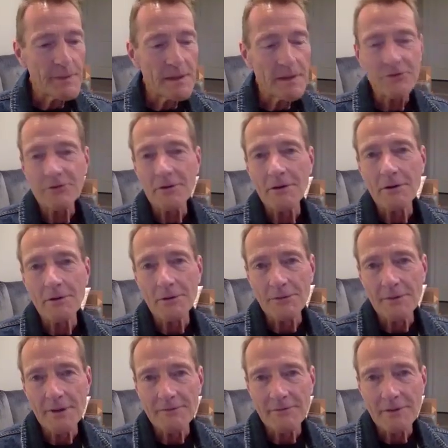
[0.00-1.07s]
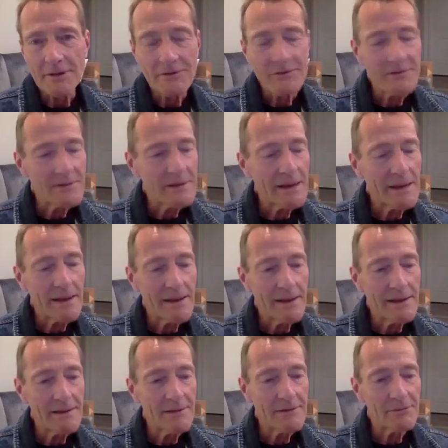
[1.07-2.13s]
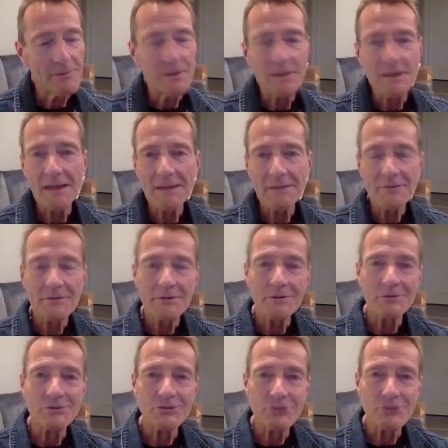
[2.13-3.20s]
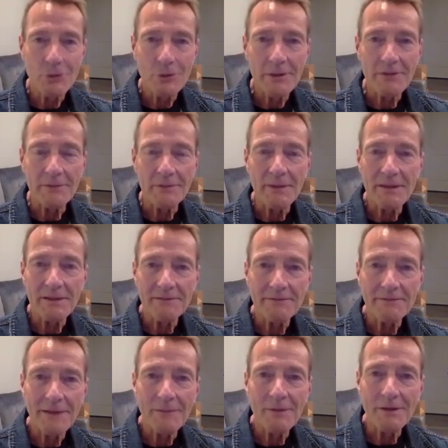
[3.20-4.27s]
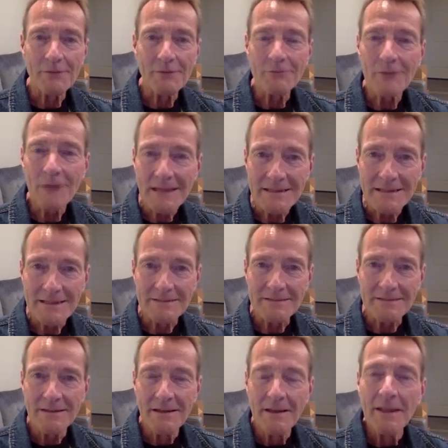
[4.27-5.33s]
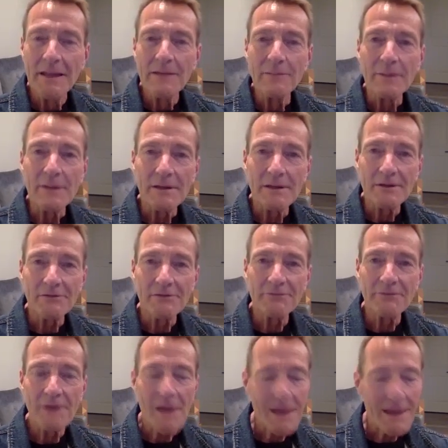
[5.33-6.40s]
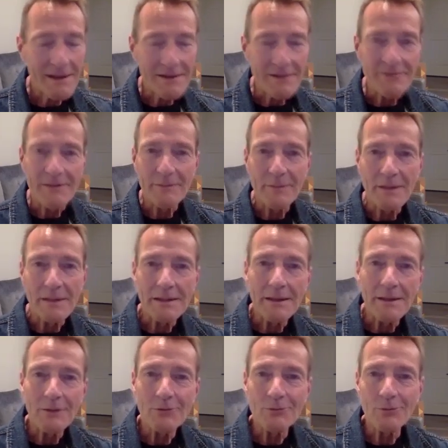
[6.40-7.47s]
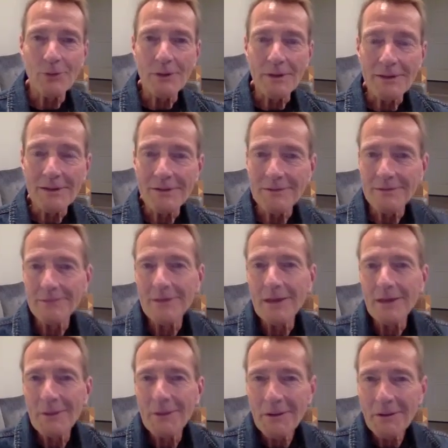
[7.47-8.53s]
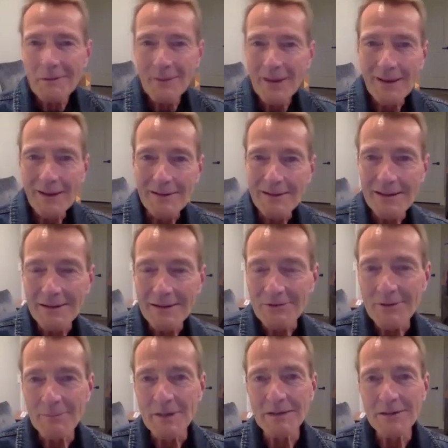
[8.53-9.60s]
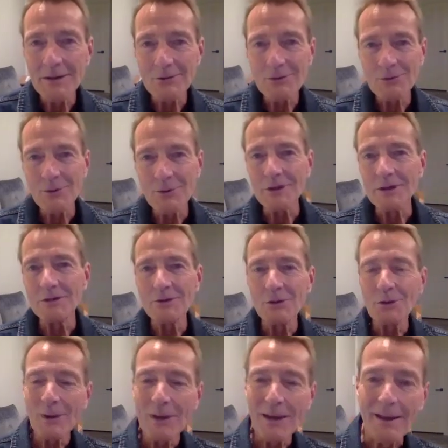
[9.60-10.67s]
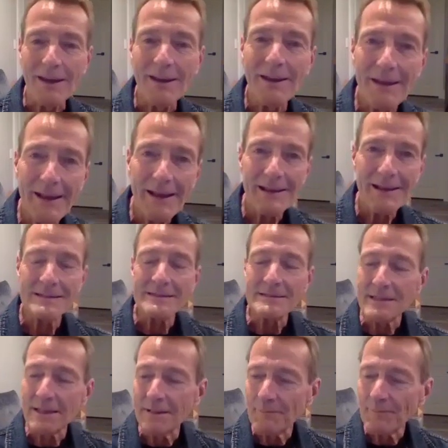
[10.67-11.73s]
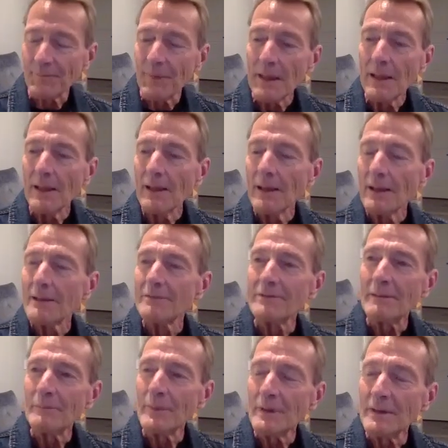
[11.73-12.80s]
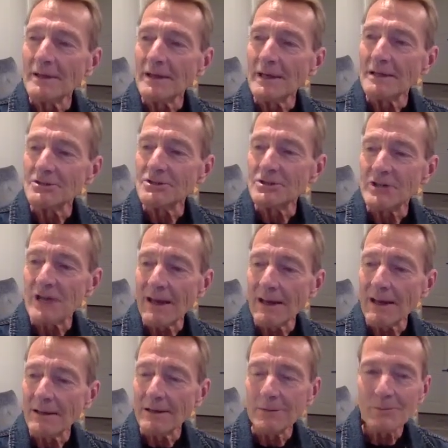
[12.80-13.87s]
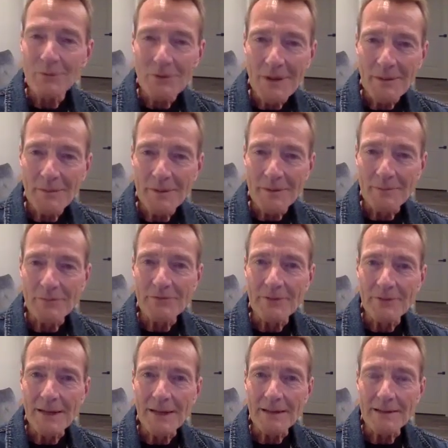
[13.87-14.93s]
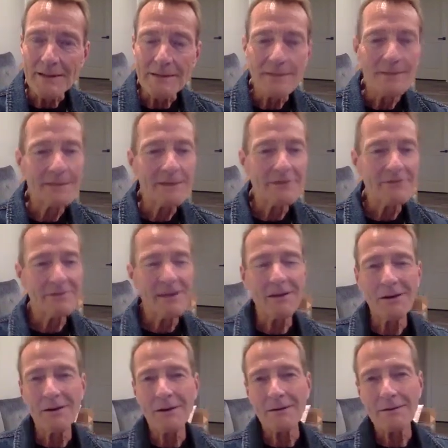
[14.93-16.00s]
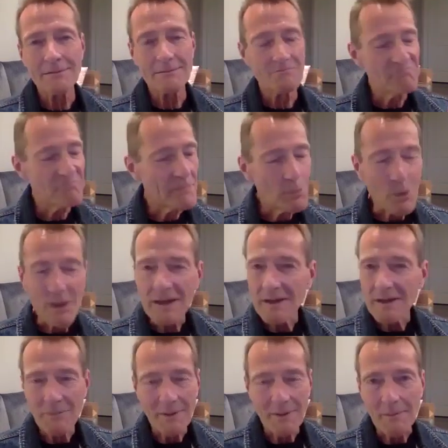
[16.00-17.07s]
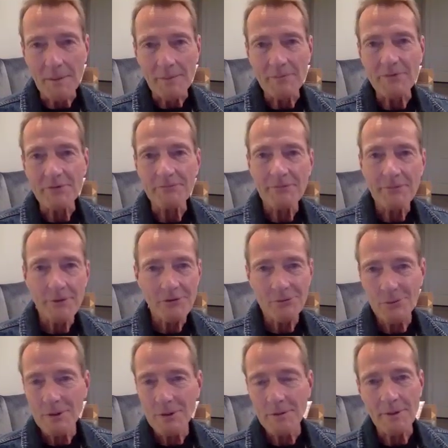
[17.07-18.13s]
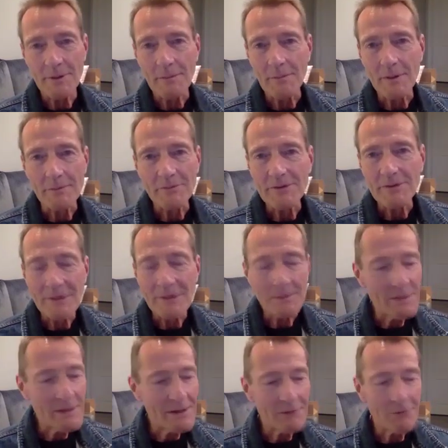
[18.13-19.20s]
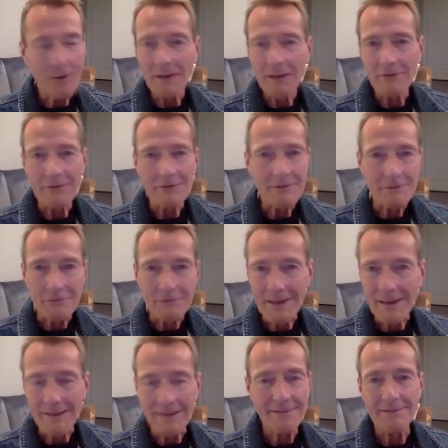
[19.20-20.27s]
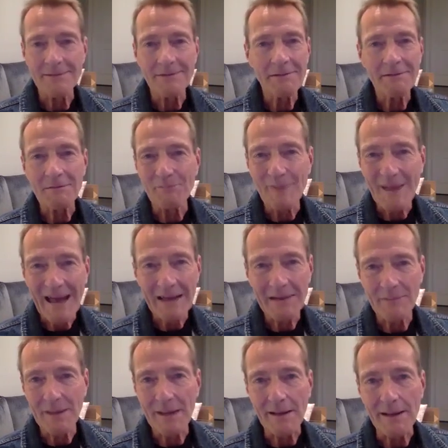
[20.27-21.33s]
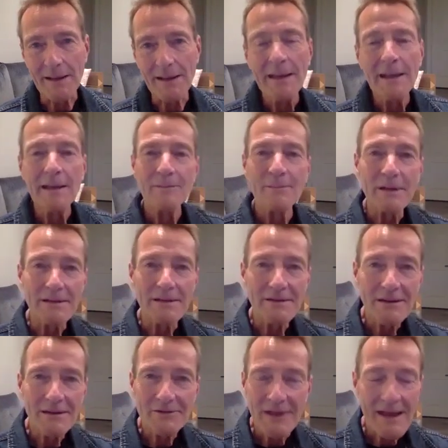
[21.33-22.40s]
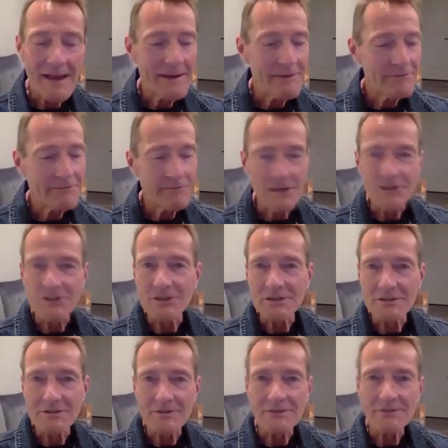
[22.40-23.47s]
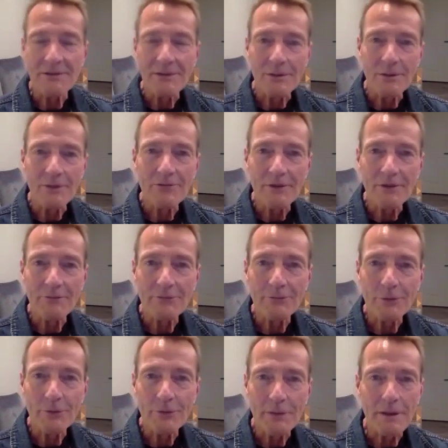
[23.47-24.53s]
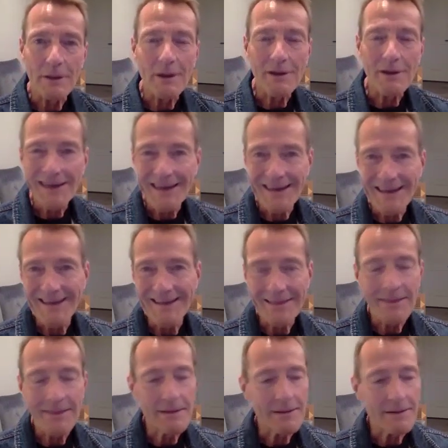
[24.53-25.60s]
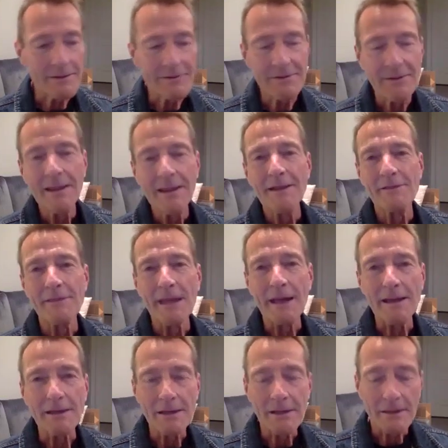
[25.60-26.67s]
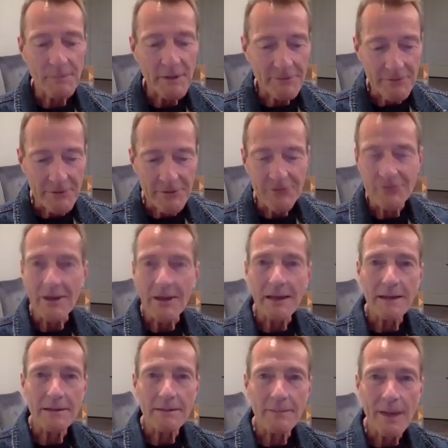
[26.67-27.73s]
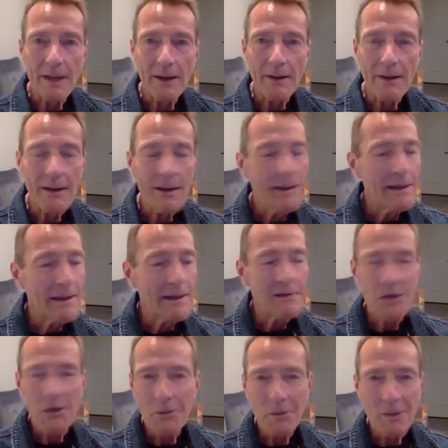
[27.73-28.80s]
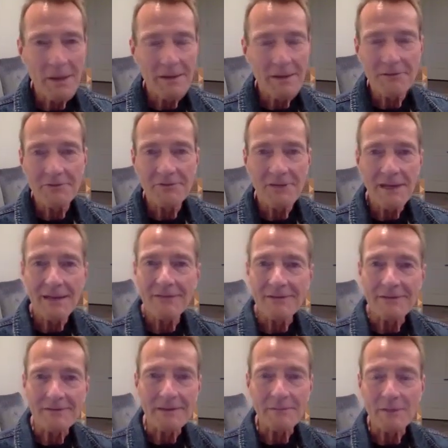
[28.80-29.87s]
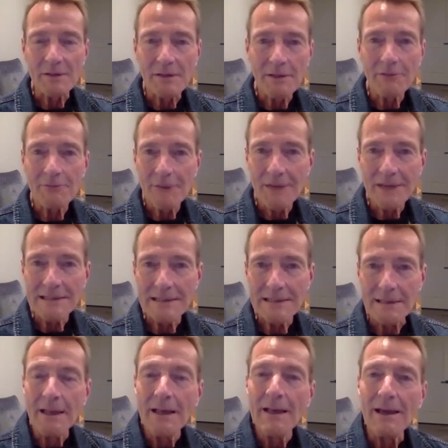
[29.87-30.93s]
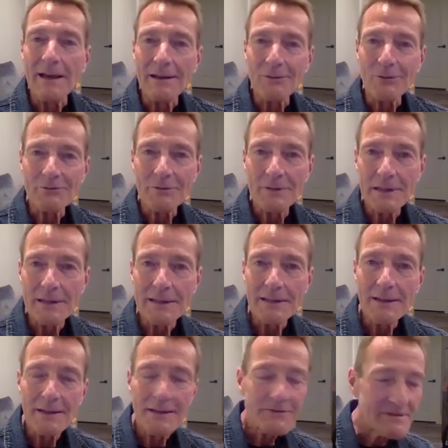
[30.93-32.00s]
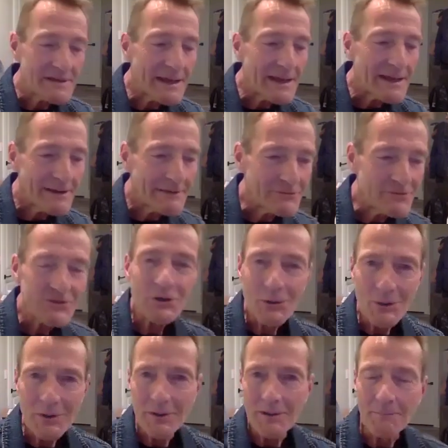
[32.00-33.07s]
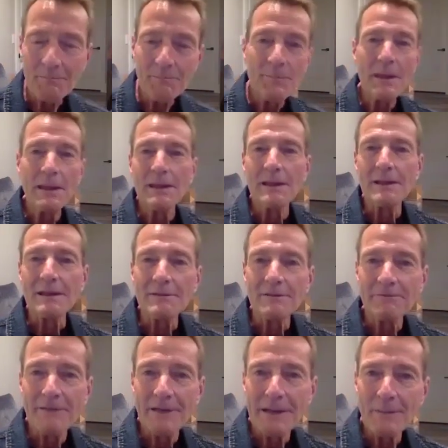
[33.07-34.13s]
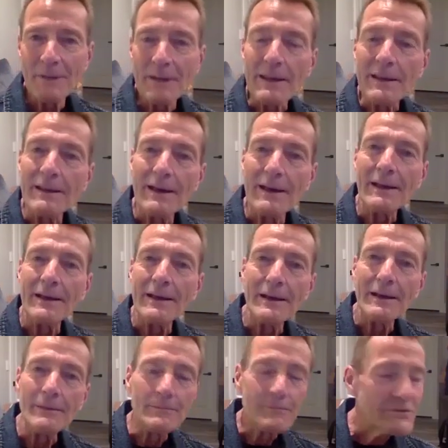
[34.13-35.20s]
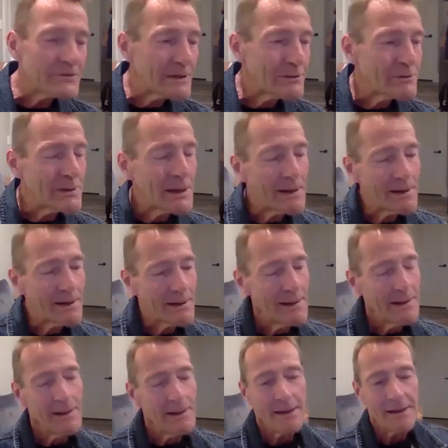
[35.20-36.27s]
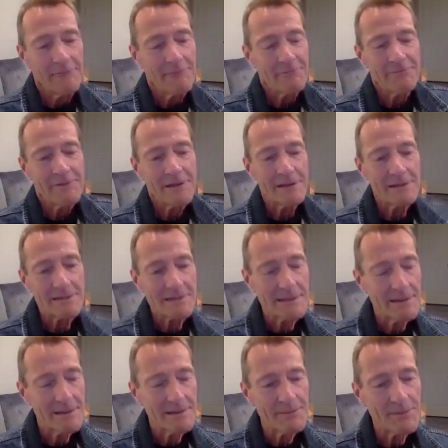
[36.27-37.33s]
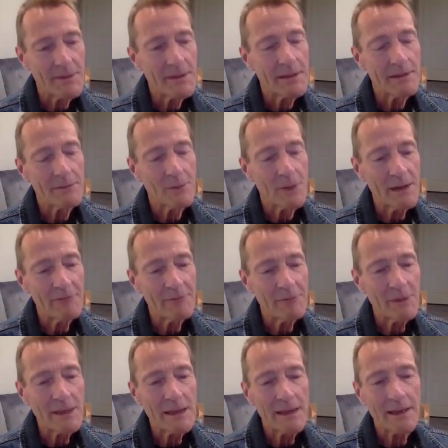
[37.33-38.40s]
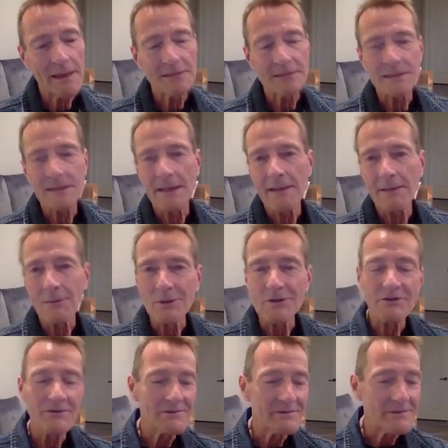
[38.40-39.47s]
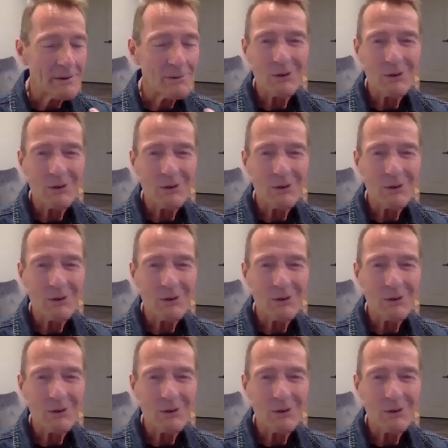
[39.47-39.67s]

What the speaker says: historical novelist, and it has been an absolute joy to be in a family of writers, because finally somebody knows what you're going on about. Somebody knows what you're doing, and somebody can share your problems, and because they are weird problems and first world problems. I mean, being a writer is great. There's nothing bad about it, but it does have frictions and so on and so forth, and arcane things that you can be frustrated about. And nobody understands except another writer. And it was really nice to have two of them in the family, so that it felt, whenever we hang out together, which is so